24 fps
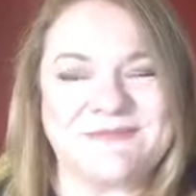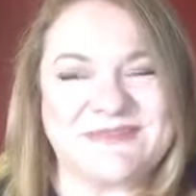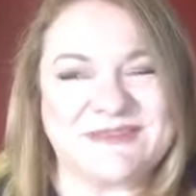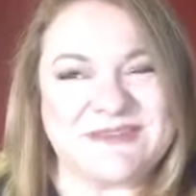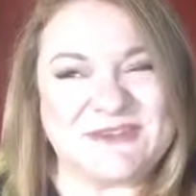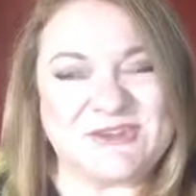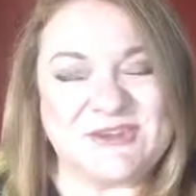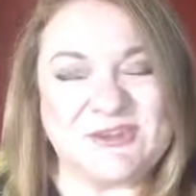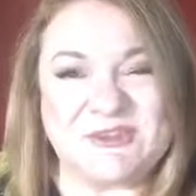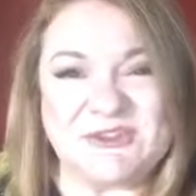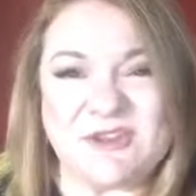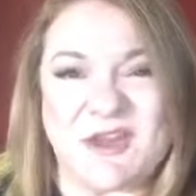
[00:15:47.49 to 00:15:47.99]

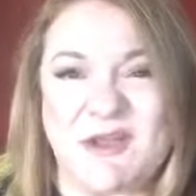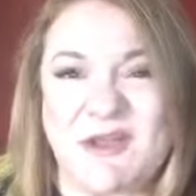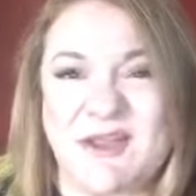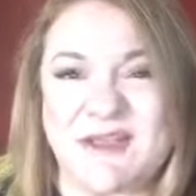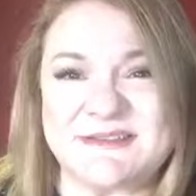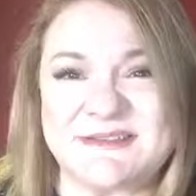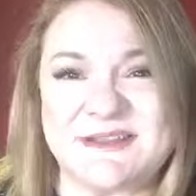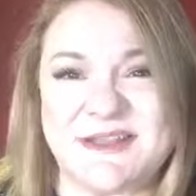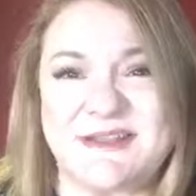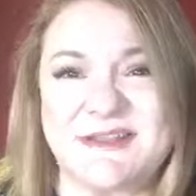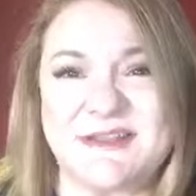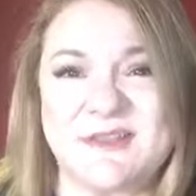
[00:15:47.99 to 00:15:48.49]
Is your
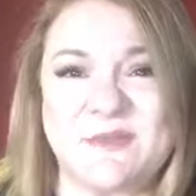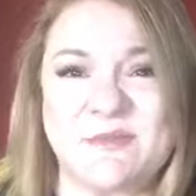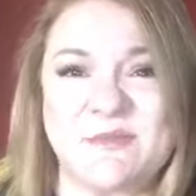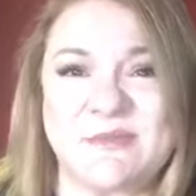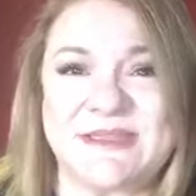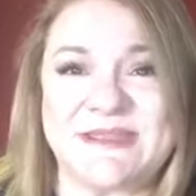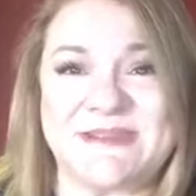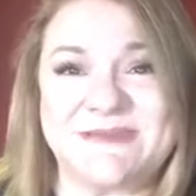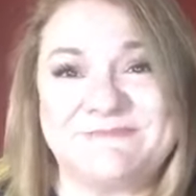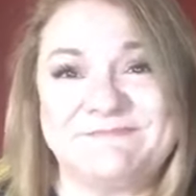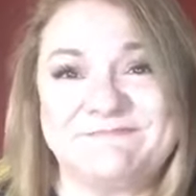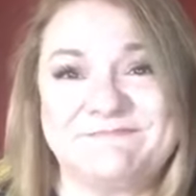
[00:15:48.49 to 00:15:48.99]
diet a little
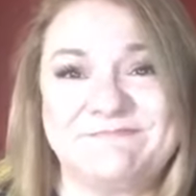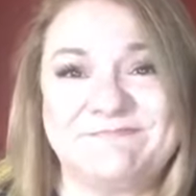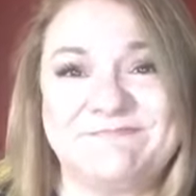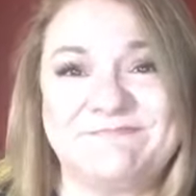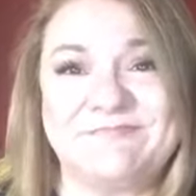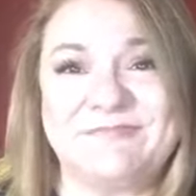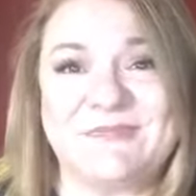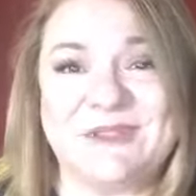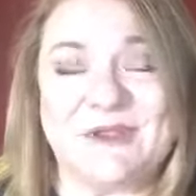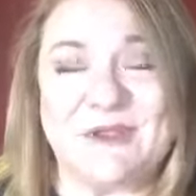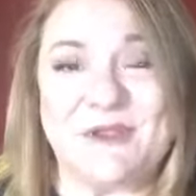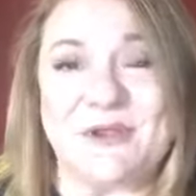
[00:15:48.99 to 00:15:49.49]
bit,
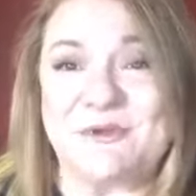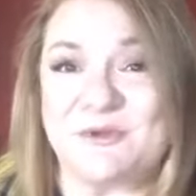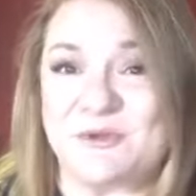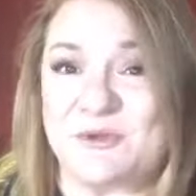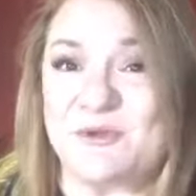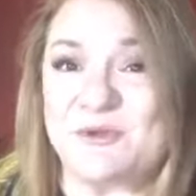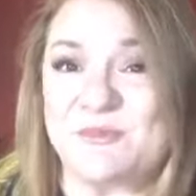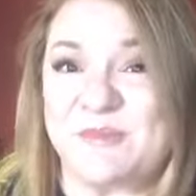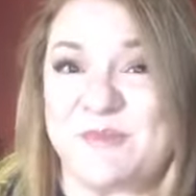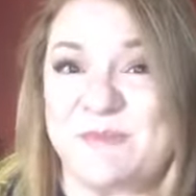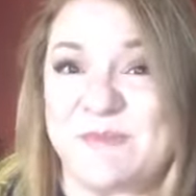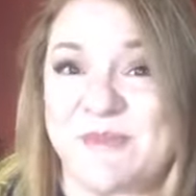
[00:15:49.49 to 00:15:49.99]

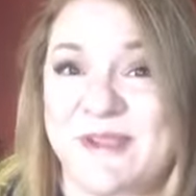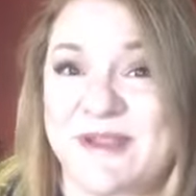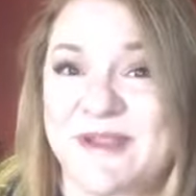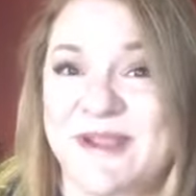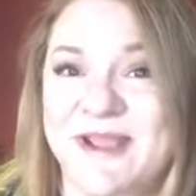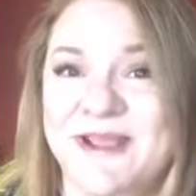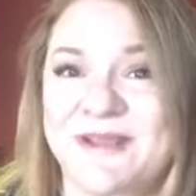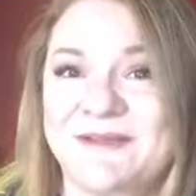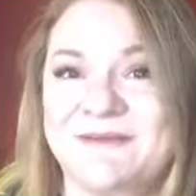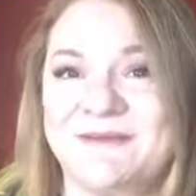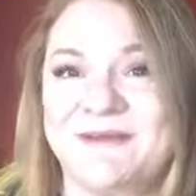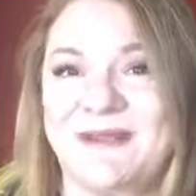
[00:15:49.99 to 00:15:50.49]
could be
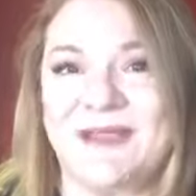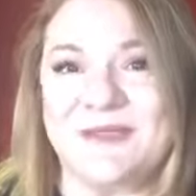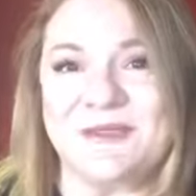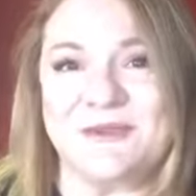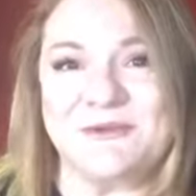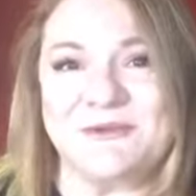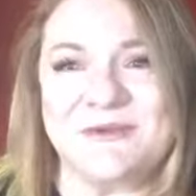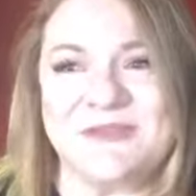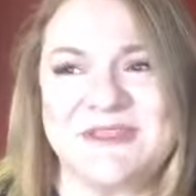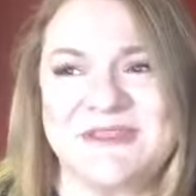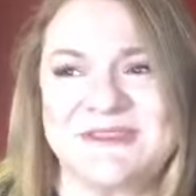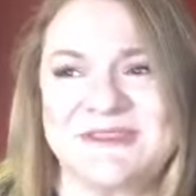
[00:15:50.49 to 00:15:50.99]
better? Are
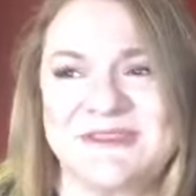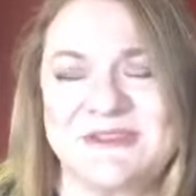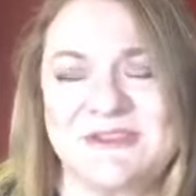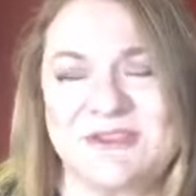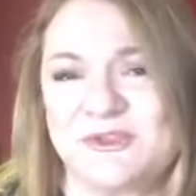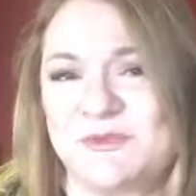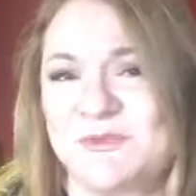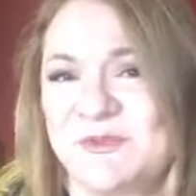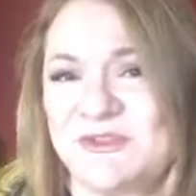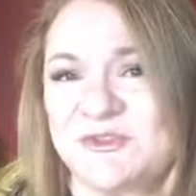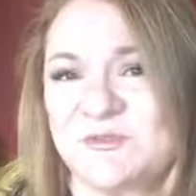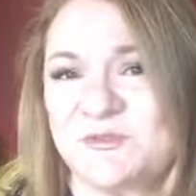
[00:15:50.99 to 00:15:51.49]
you eating
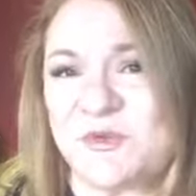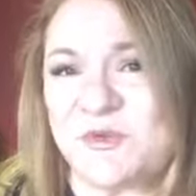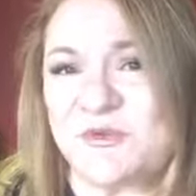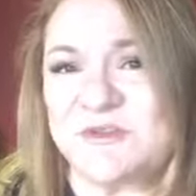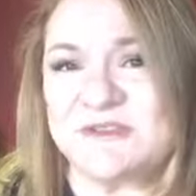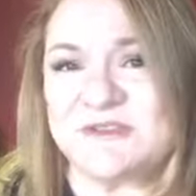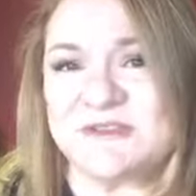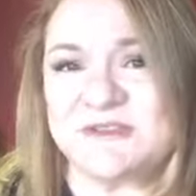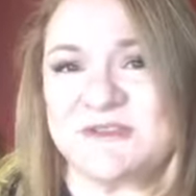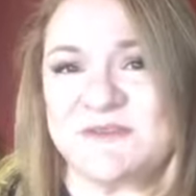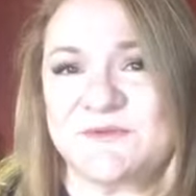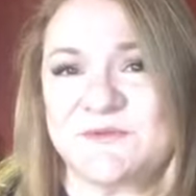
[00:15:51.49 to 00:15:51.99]
too much
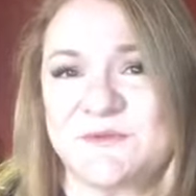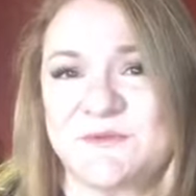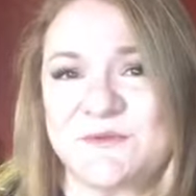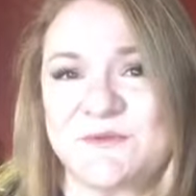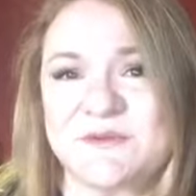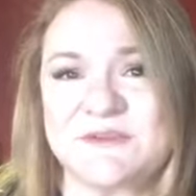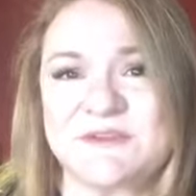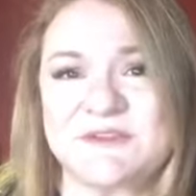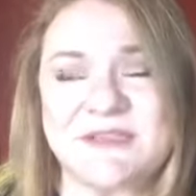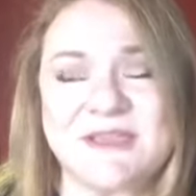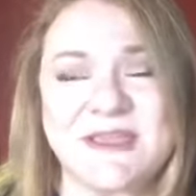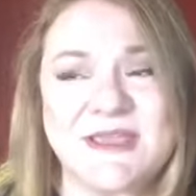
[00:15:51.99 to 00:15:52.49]
processed
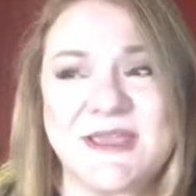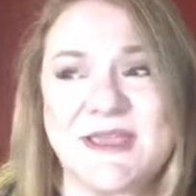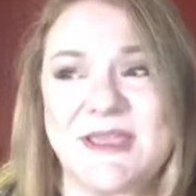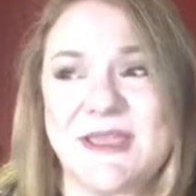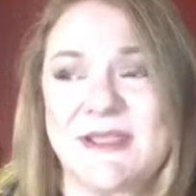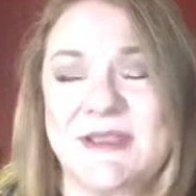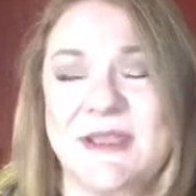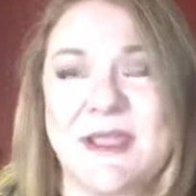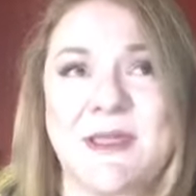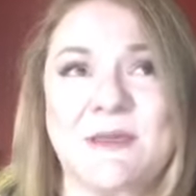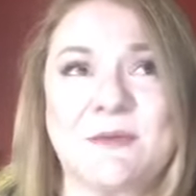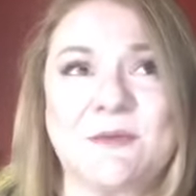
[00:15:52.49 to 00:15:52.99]
foods?
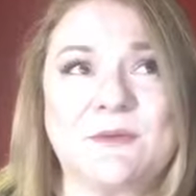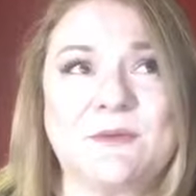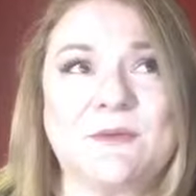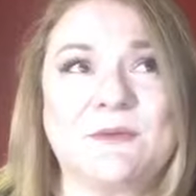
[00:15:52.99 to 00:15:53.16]
Now,